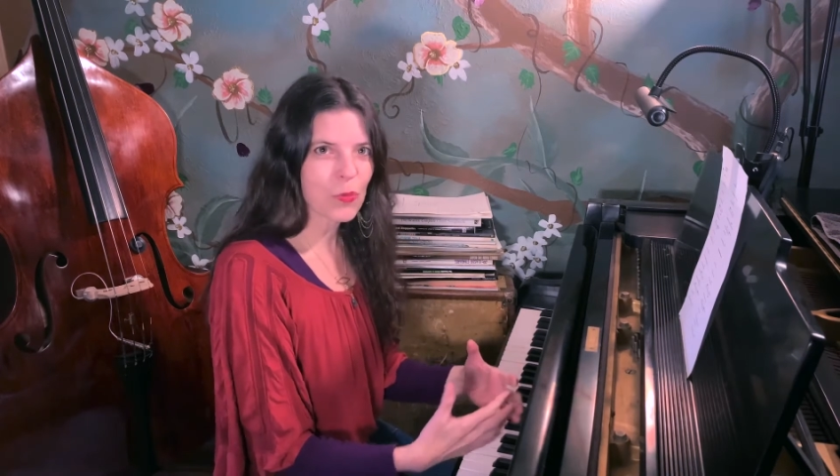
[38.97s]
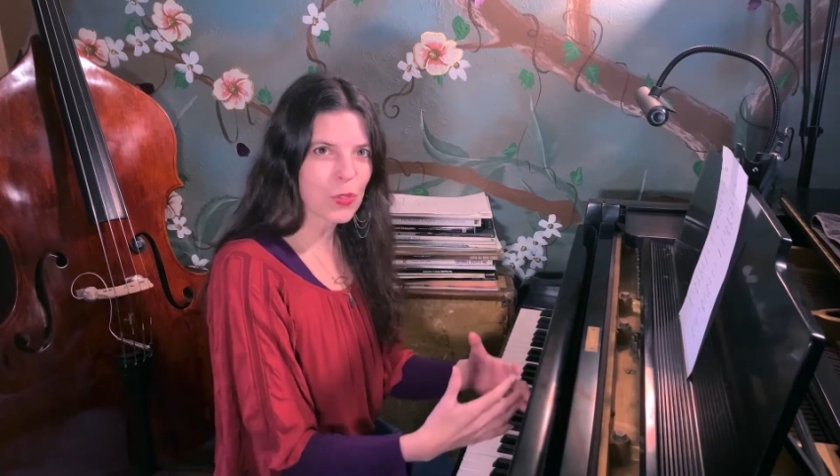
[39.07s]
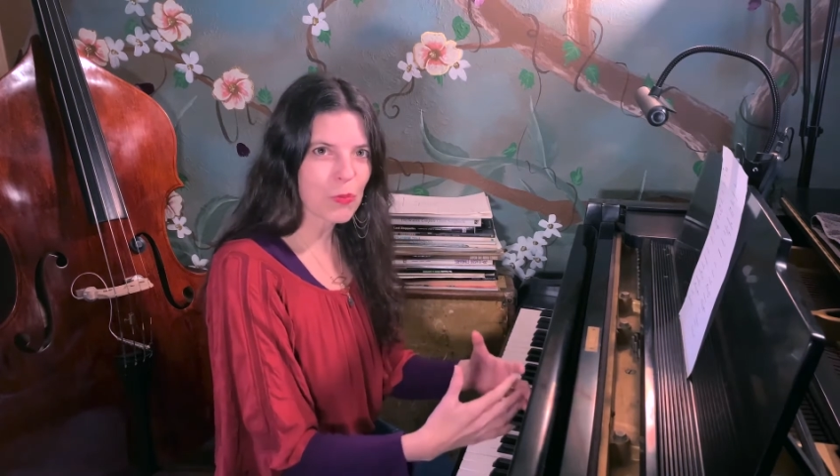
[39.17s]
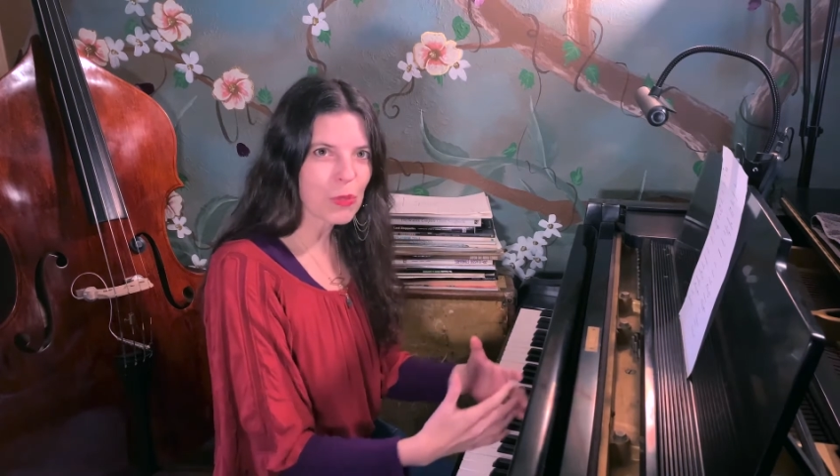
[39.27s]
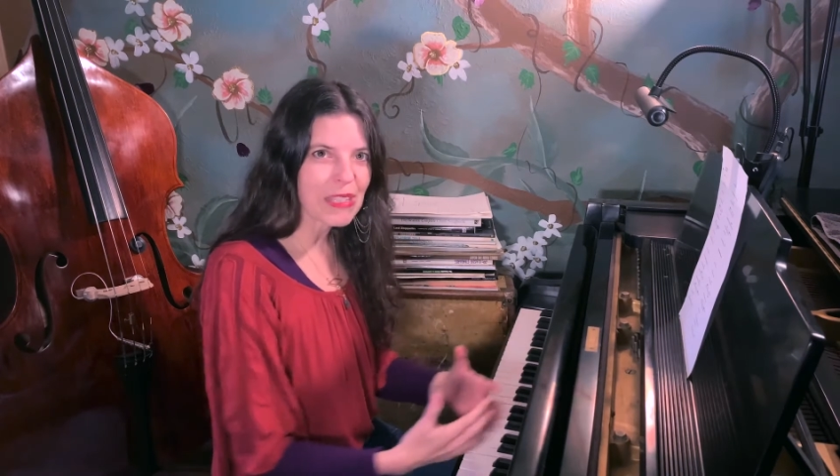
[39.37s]

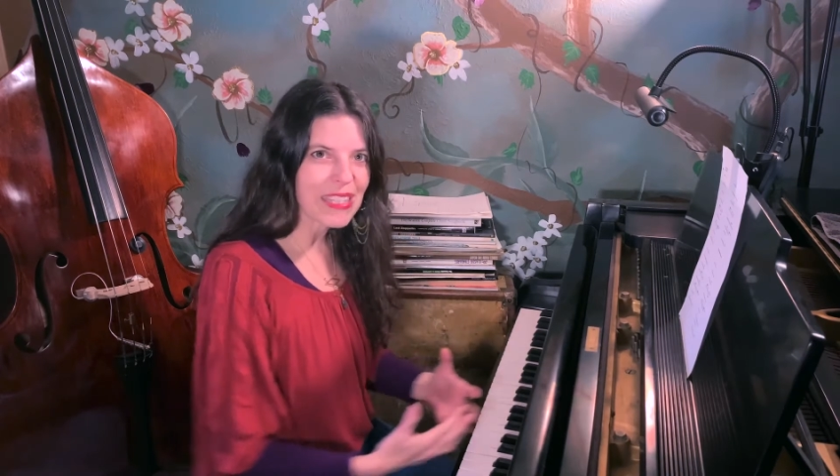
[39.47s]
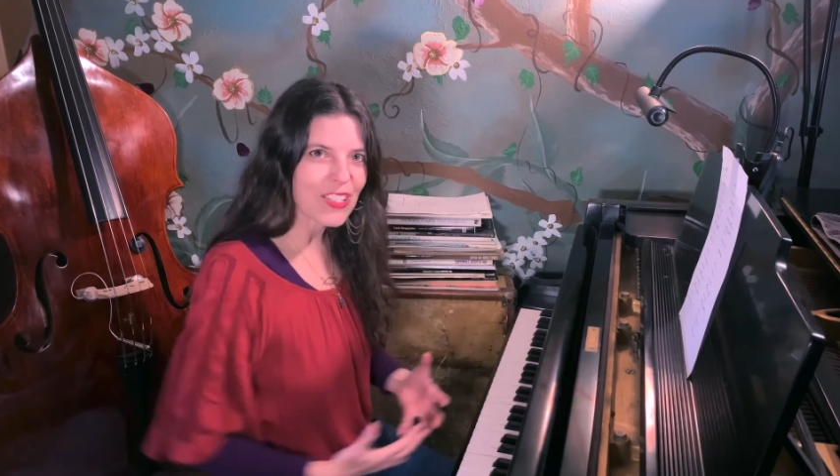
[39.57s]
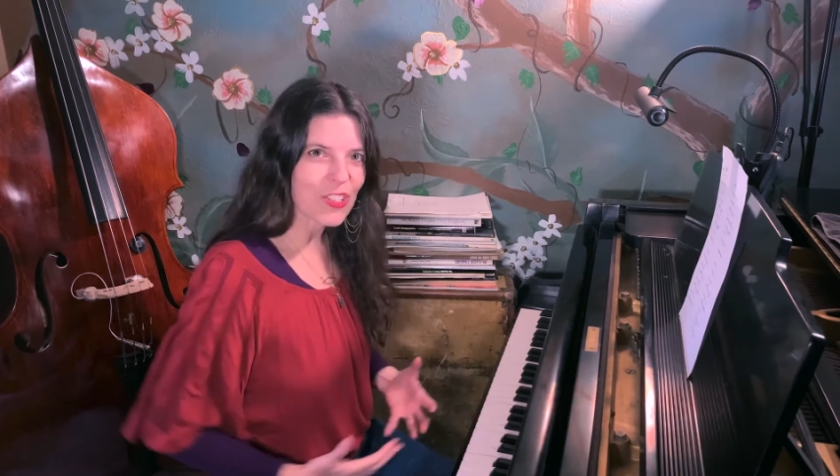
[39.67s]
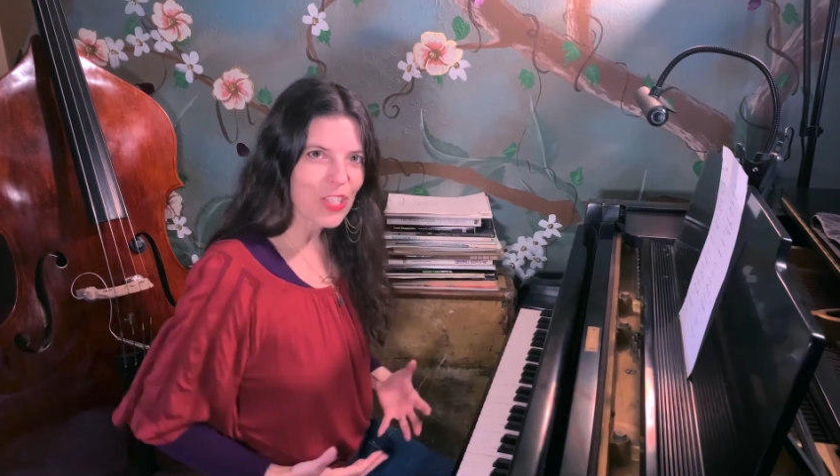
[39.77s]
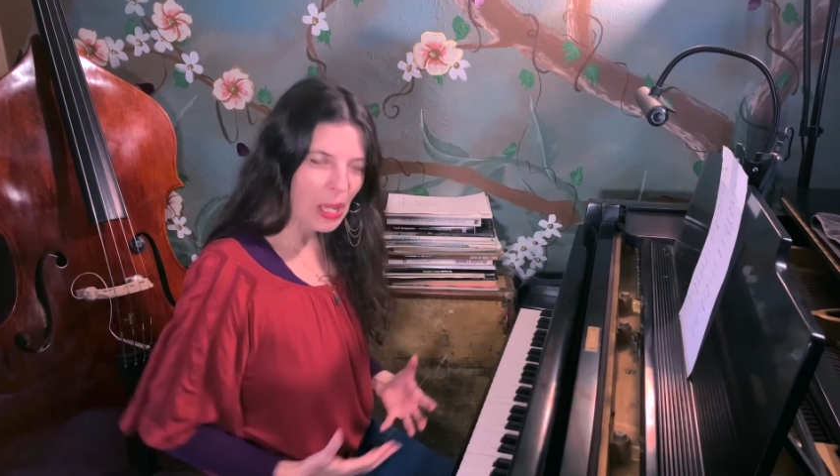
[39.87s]
was really
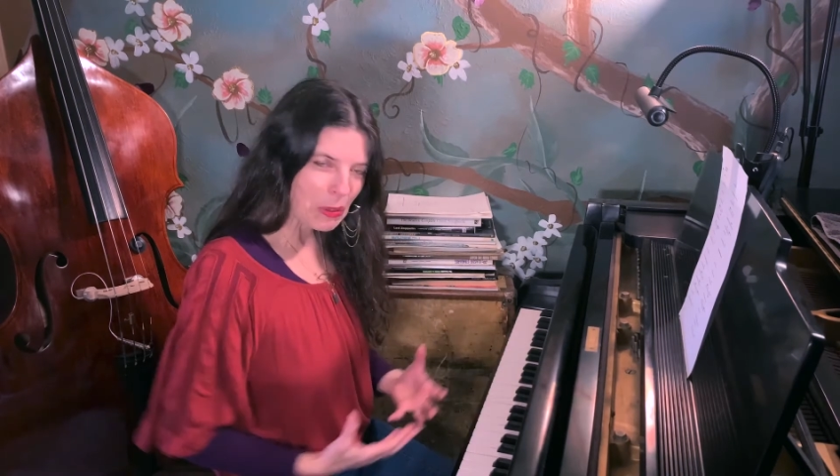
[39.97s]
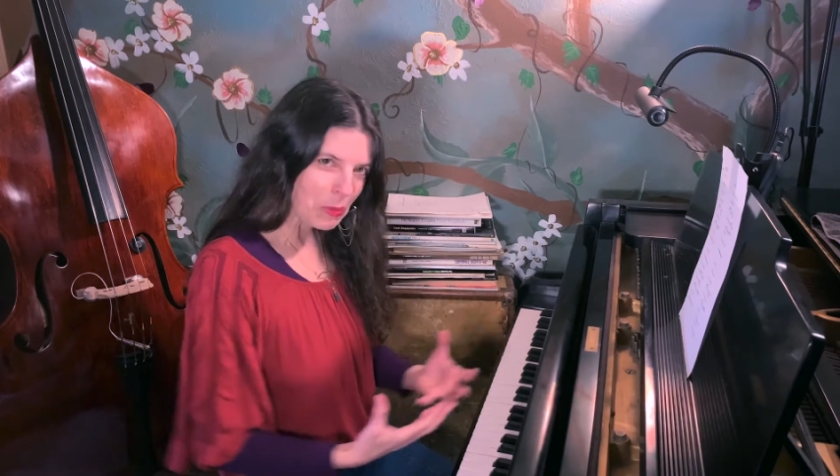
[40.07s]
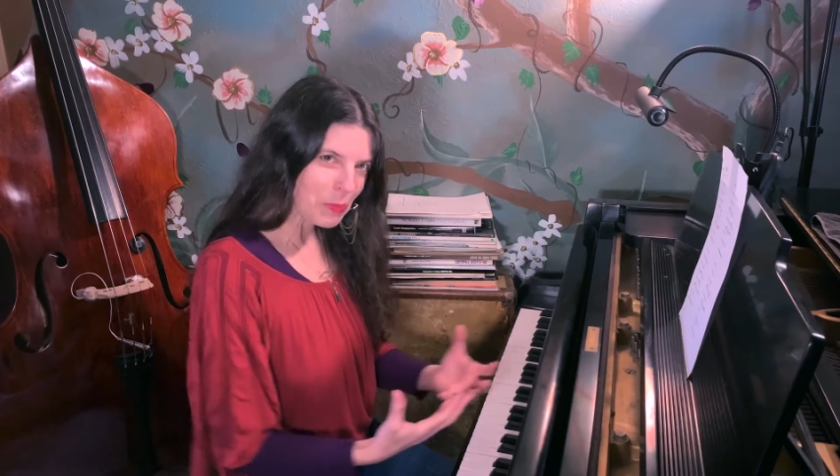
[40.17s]
this channeled